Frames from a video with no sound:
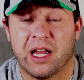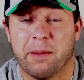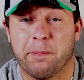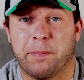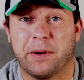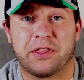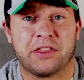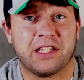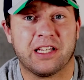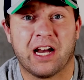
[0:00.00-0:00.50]

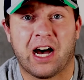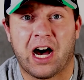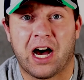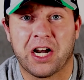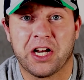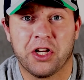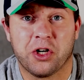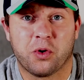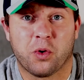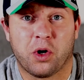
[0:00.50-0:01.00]
but the
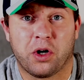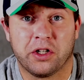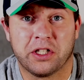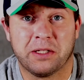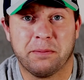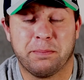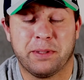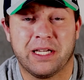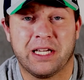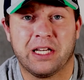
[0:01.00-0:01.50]
audio
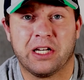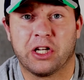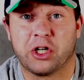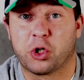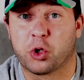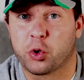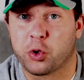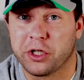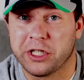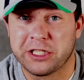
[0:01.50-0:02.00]
quality being
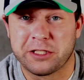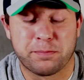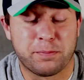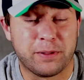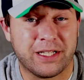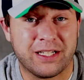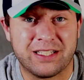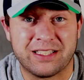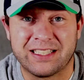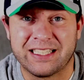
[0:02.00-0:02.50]
crisp
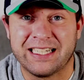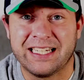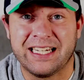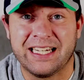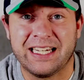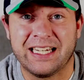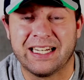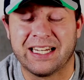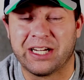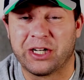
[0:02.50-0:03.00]
and
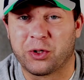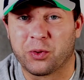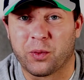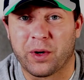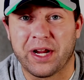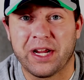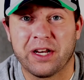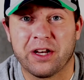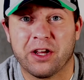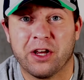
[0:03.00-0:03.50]
clean and
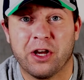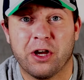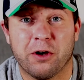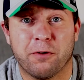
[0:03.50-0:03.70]
great